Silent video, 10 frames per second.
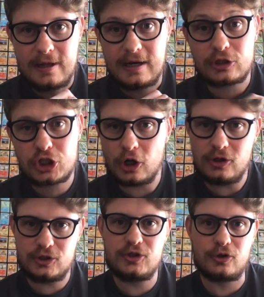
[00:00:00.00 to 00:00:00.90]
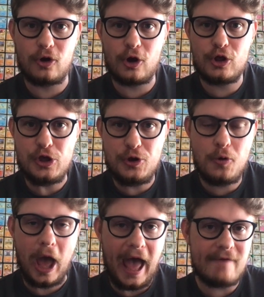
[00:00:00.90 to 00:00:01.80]
Now chances are
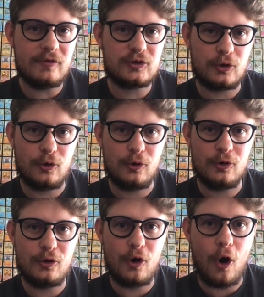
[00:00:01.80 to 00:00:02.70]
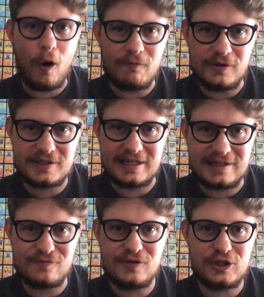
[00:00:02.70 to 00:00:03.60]
you haven't heard of this
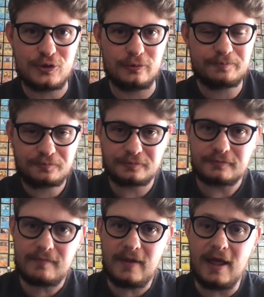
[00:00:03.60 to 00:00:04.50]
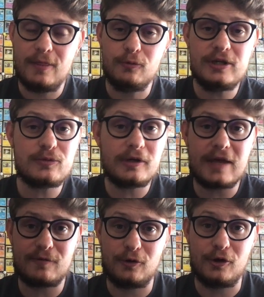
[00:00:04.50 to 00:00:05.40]
individual. The reason why you
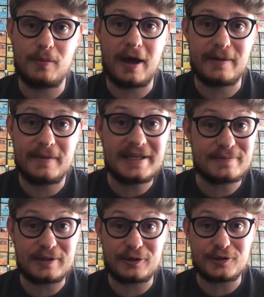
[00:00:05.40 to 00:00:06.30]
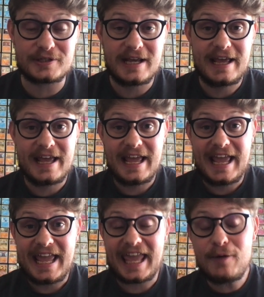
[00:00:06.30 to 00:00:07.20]
haven't heard about him is because
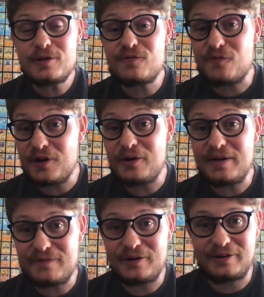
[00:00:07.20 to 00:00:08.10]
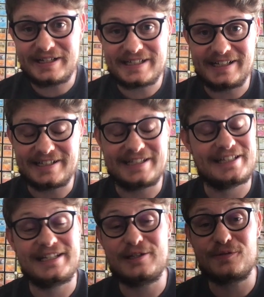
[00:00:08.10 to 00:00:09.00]
he was very, very intelligent.
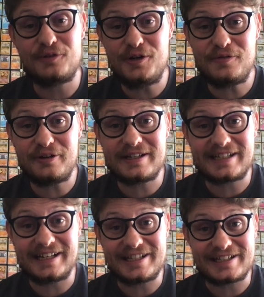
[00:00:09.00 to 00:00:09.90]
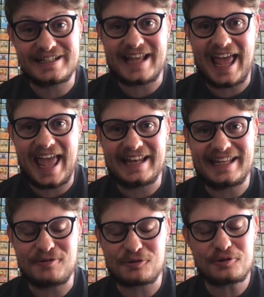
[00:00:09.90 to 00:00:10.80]
He was very, very intelligent, and
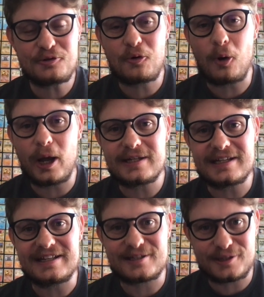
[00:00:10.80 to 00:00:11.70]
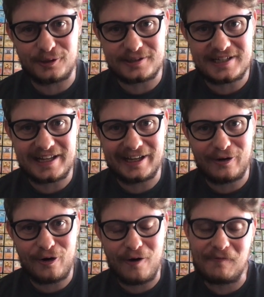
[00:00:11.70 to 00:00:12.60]
he was also quite insulting
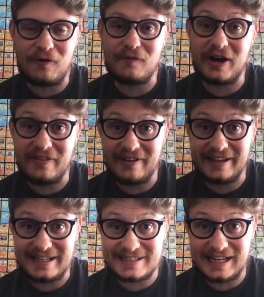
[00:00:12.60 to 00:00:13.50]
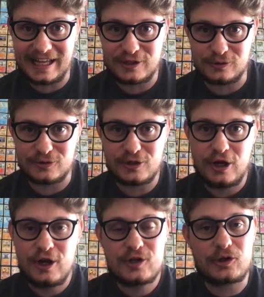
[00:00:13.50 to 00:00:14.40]
of, of other intellectuals.
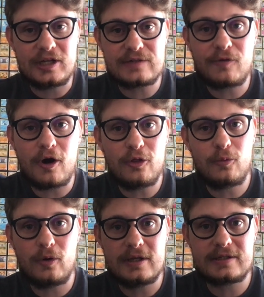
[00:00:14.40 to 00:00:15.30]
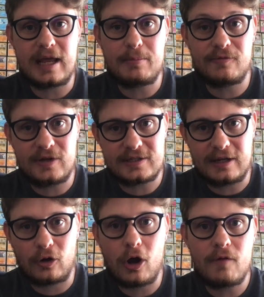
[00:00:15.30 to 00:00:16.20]
So his father was a professor
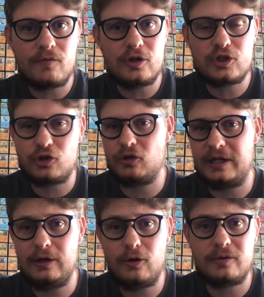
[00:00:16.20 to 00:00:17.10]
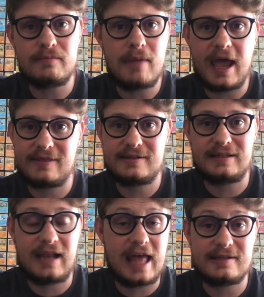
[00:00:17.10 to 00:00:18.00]
at Harvard, so he learned maths
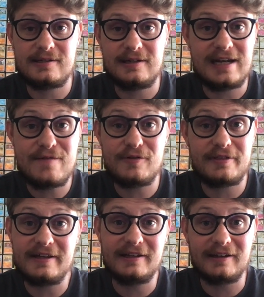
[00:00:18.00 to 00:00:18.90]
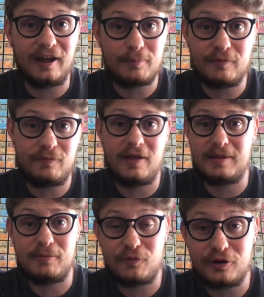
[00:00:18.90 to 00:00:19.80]
and Latin and everything, like I
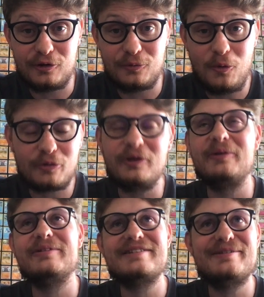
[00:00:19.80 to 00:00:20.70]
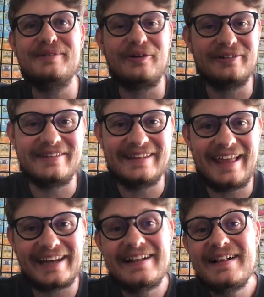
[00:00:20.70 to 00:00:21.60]
think before he could walk. No, it was a little bit older than
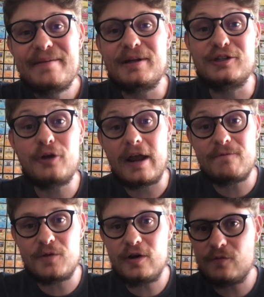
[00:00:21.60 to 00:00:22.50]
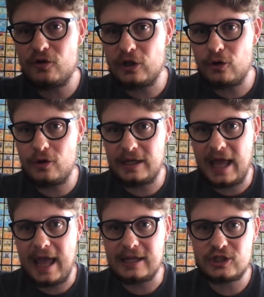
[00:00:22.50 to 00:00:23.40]
that, but you know, at a very, very early
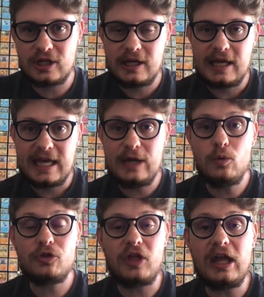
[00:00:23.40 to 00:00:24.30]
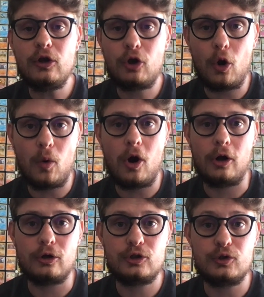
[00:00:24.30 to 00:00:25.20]
age. He would then go
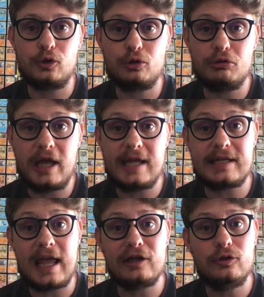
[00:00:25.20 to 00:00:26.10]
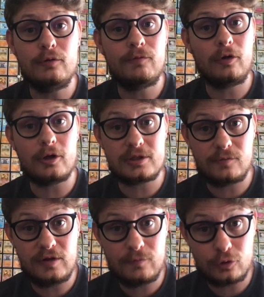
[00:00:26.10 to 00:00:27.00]
on to create a new
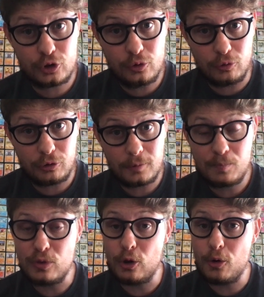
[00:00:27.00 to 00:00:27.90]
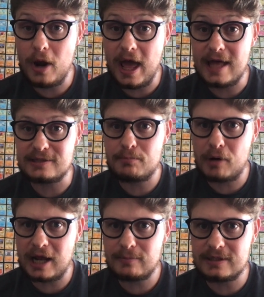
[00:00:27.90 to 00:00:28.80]
philosophy for truth known as
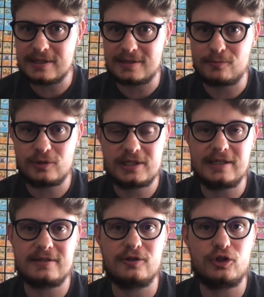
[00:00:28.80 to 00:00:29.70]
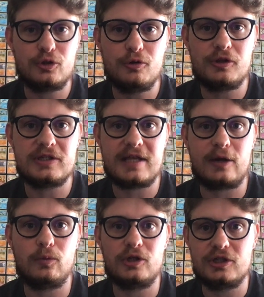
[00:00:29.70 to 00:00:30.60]
pragmatism, which says the truth is
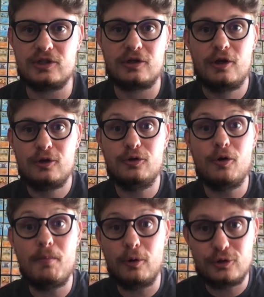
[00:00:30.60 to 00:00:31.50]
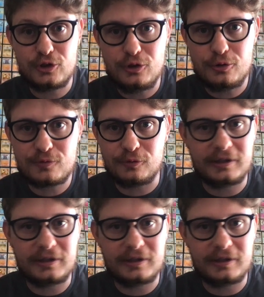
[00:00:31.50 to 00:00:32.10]
that which is, you know, most useful.